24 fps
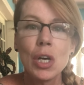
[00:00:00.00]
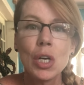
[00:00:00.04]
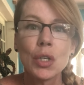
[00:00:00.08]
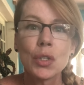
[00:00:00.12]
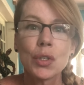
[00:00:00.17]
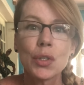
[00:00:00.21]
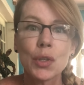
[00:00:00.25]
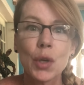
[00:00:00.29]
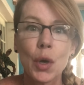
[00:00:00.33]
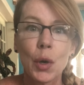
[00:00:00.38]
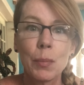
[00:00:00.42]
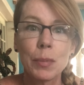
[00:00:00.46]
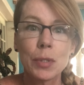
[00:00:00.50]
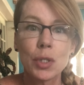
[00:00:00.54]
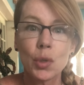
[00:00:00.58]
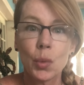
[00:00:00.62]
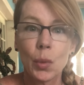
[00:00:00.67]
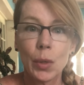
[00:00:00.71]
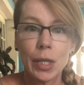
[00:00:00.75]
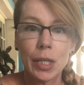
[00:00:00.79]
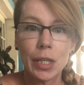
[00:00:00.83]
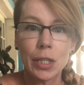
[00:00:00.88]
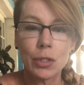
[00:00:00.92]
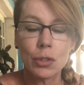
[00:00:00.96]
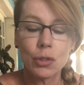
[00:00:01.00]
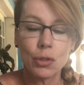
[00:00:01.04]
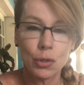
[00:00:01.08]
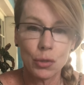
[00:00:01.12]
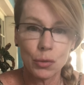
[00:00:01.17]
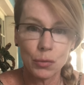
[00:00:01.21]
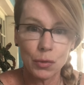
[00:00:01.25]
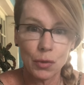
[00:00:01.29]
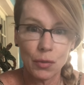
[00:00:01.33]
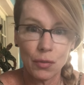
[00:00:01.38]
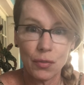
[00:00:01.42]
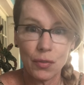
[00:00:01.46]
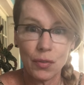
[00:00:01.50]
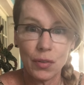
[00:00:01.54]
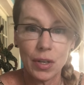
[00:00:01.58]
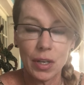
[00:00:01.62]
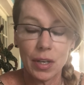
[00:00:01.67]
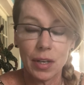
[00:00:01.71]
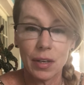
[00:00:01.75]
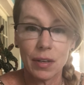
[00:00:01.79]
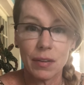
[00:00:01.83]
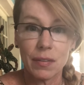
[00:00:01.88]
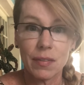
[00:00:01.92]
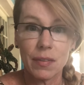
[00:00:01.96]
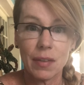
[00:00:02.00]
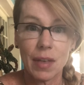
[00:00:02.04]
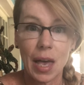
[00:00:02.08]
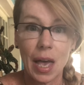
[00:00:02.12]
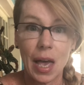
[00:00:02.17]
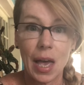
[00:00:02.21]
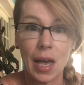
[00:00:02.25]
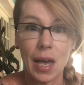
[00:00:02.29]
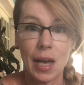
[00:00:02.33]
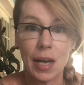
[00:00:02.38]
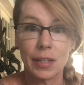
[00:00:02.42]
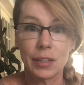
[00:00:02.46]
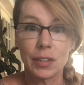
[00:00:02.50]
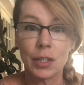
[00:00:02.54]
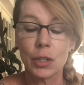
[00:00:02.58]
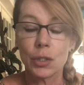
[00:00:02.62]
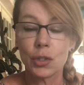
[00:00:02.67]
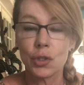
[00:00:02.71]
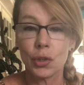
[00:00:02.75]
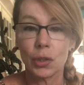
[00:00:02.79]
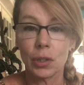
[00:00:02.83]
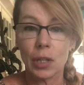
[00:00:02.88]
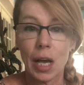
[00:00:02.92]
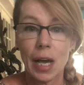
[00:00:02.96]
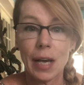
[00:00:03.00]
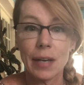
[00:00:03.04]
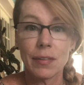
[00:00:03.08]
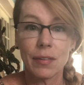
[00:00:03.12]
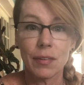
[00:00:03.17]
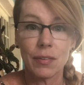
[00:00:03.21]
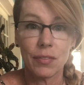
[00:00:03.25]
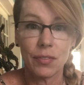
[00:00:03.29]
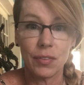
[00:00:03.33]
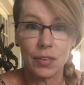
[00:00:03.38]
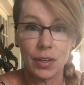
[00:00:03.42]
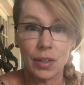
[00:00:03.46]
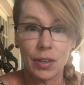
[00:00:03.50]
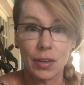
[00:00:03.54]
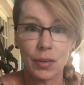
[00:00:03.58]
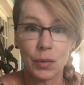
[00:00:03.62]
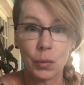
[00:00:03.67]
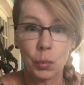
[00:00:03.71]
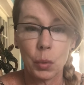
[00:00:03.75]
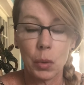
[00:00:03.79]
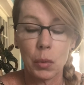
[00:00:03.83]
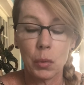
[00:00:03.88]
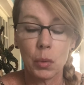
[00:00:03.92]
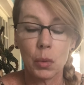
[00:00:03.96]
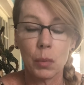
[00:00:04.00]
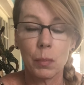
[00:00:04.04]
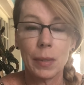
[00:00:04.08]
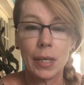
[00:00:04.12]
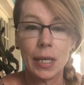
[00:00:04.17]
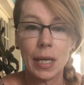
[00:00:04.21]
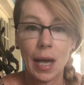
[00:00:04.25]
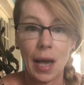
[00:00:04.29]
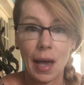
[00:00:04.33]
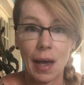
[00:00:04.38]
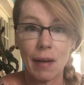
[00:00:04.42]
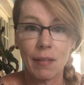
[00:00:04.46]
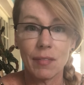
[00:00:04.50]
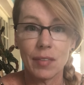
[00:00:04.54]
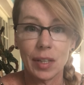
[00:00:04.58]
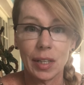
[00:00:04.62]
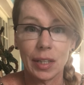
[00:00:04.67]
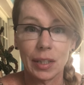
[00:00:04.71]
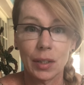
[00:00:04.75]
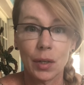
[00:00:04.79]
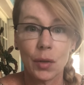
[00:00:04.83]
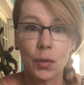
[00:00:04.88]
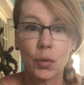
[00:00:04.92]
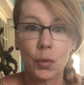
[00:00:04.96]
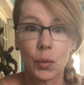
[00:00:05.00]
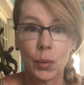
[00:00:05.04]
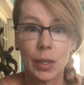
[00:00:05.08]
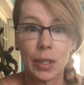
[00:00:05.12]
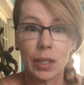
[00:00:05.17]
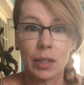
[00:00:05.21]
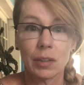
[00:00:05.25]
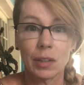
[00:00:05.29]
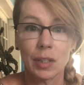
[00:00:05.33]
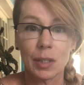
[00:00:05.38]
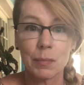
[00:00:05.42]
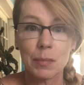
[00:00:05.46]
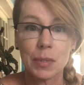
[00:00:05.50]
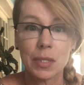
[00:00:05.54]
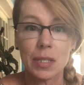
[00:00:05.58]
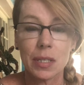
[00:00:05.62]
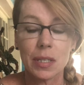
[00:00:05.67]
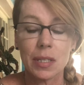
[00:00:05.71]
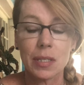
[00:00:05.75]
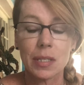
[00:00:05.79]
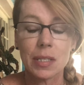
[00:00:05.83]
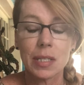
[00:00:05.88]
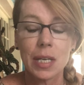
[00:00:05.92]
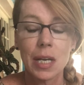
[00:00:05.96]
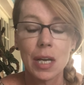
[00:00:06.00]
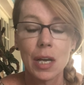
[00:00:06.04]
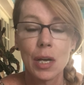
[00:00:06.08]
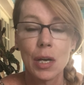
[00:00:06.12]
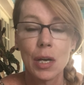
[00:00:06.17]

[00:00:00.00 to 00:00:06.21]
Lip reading: So between June the 5th and July the 5th, we will be having 3 eclipses.